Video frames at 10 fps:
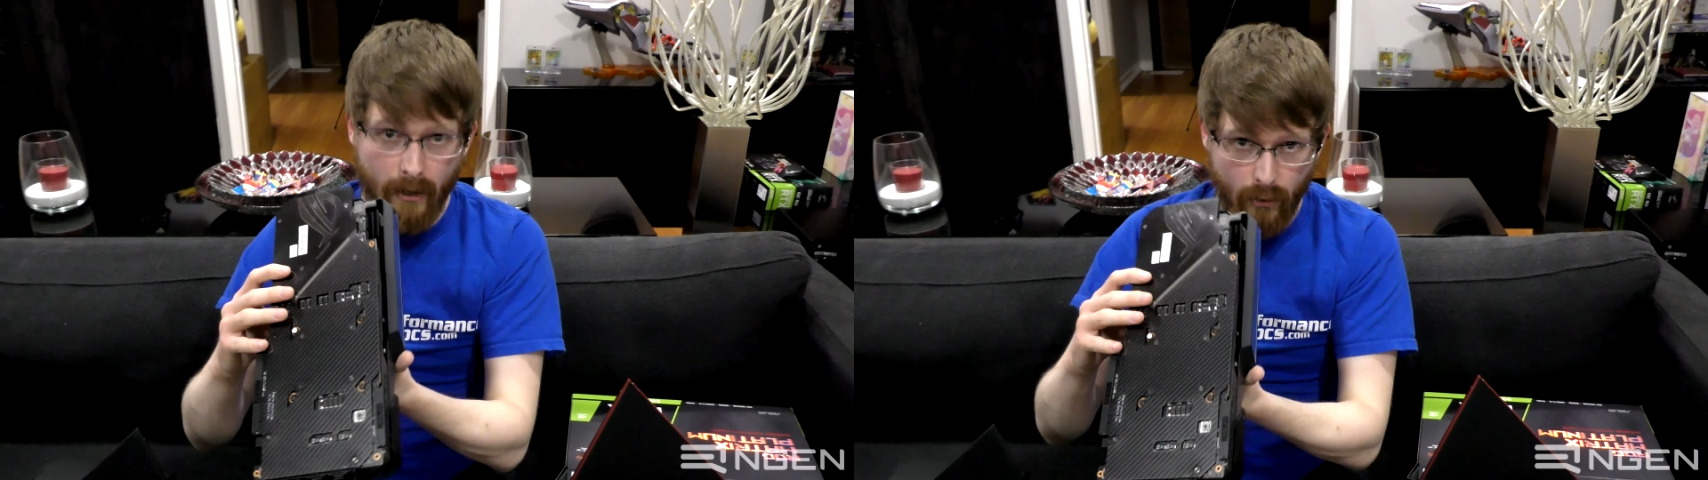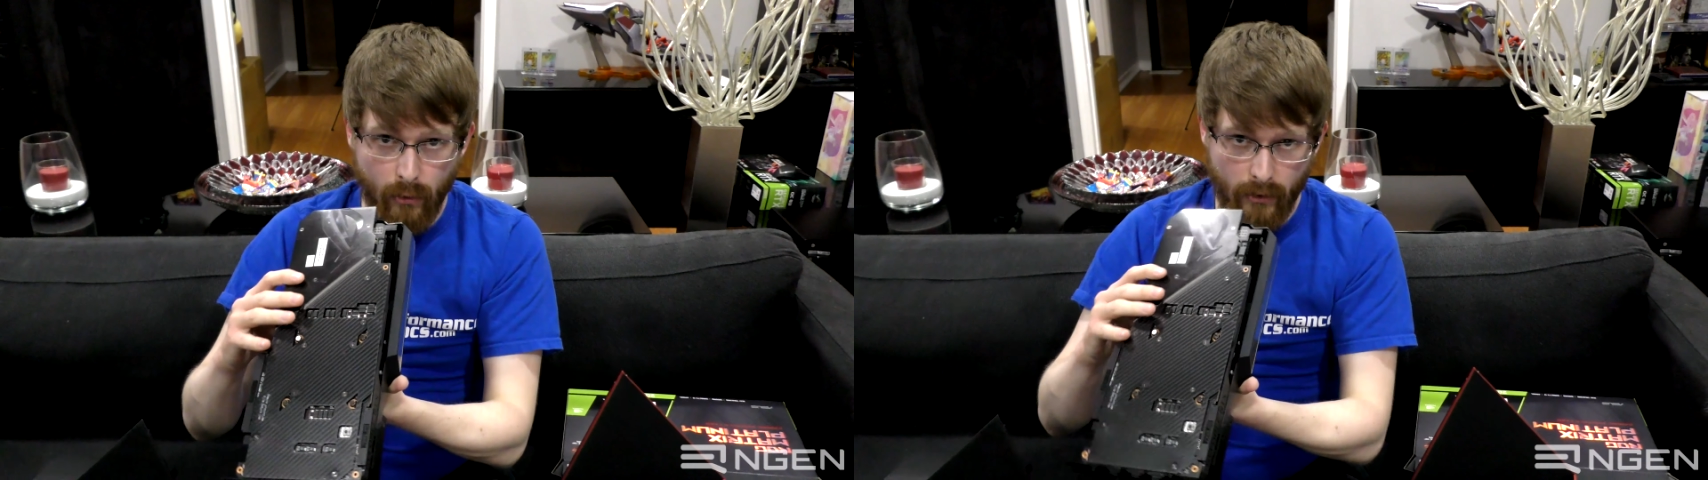
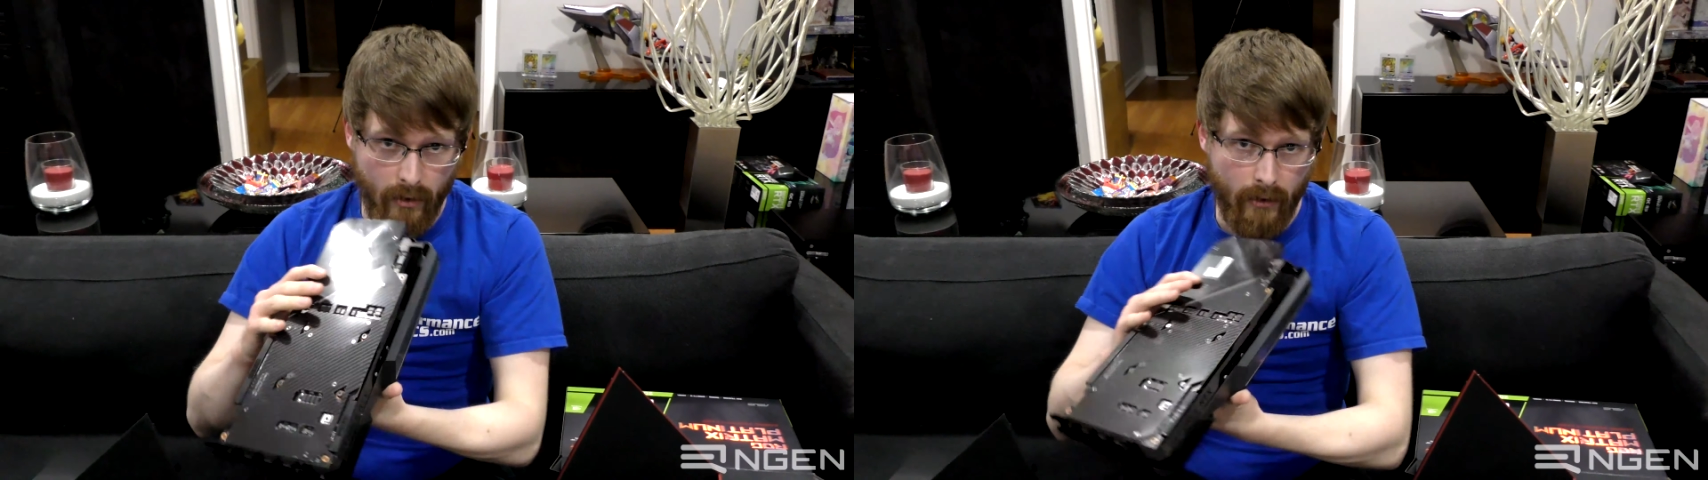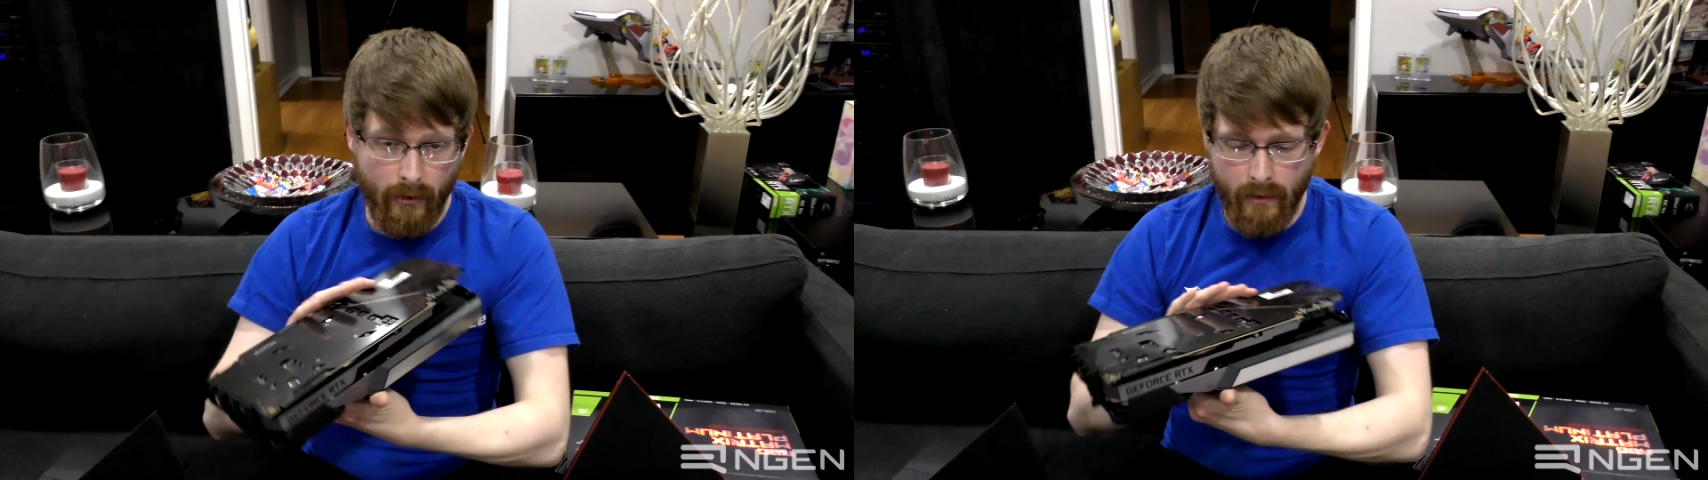air-cooled
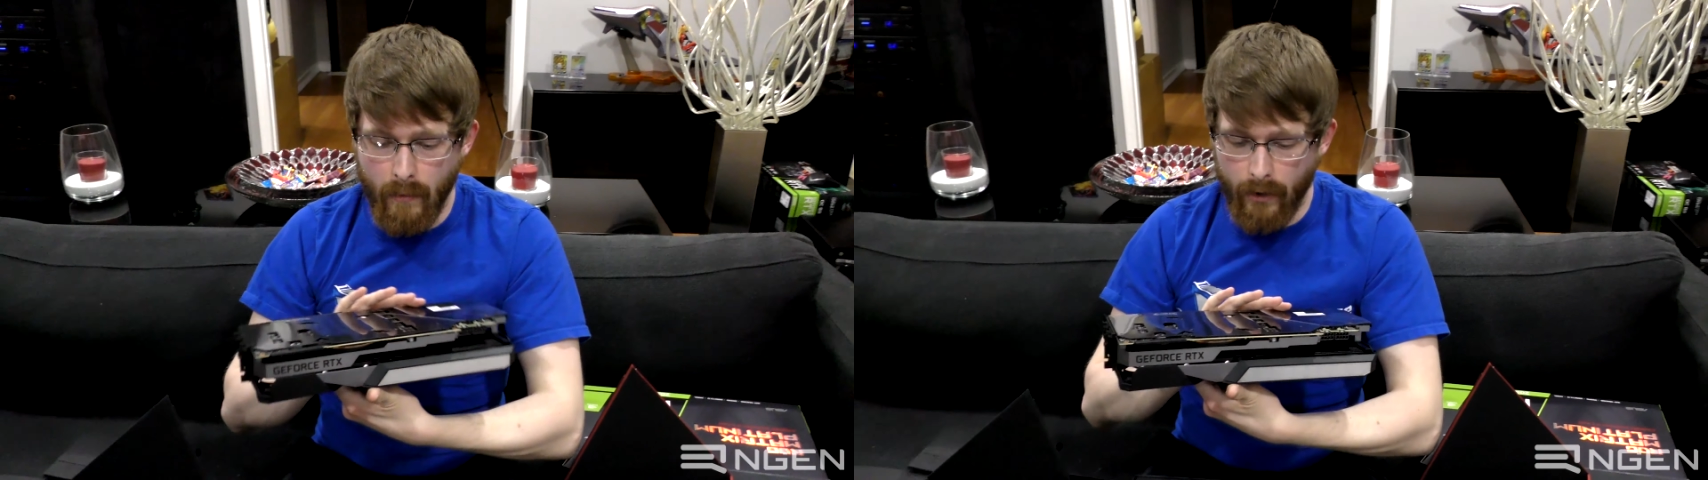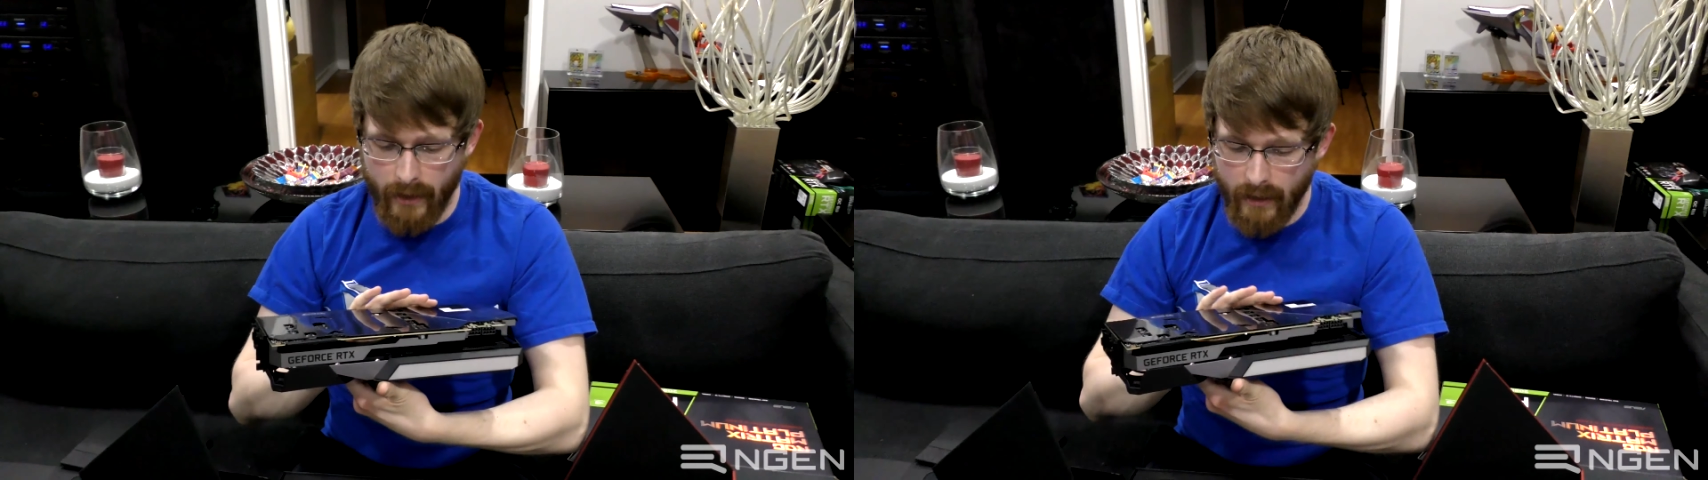card on the
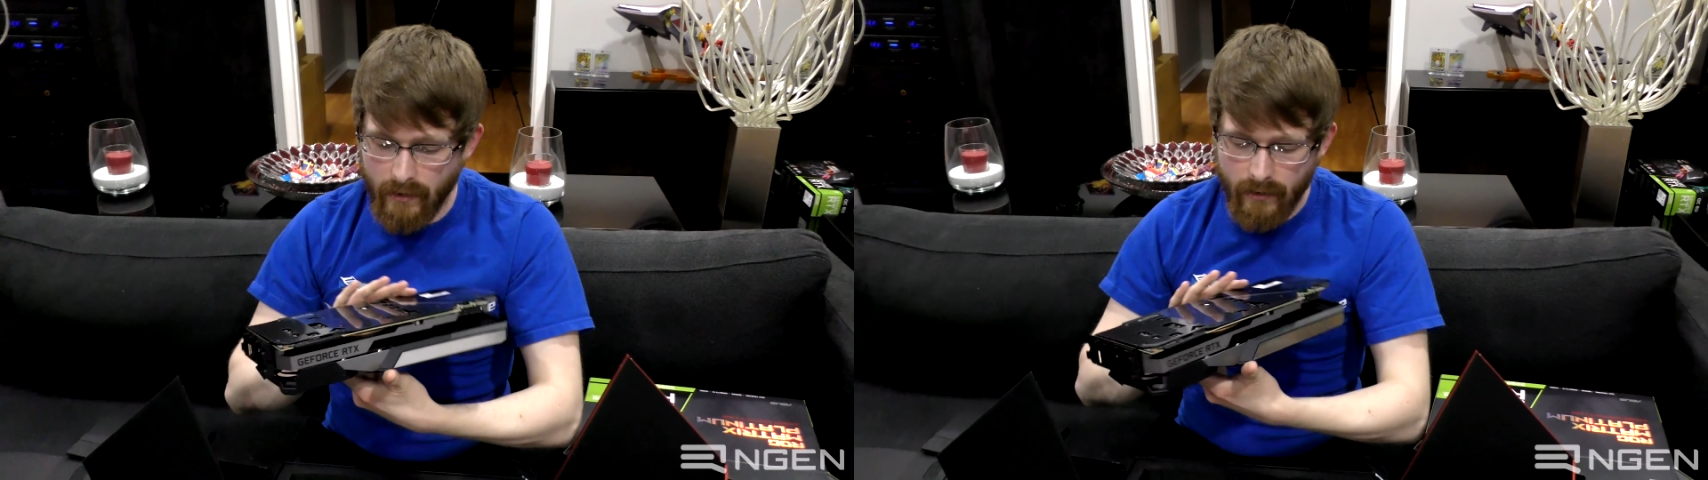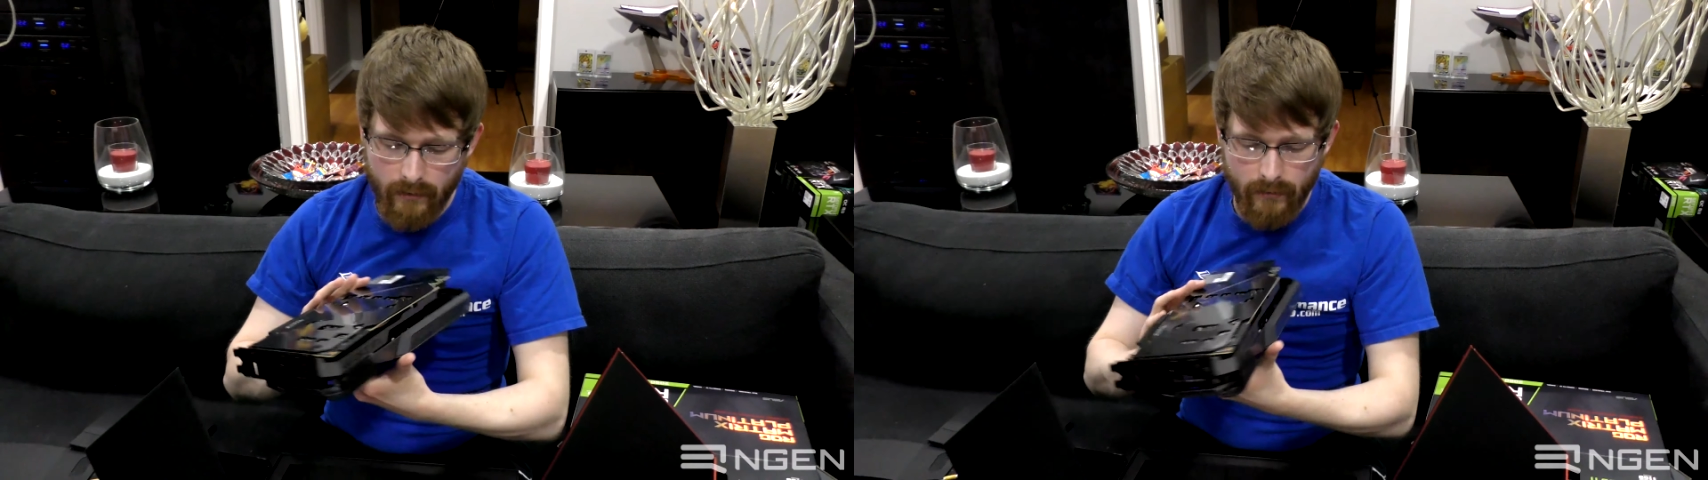market.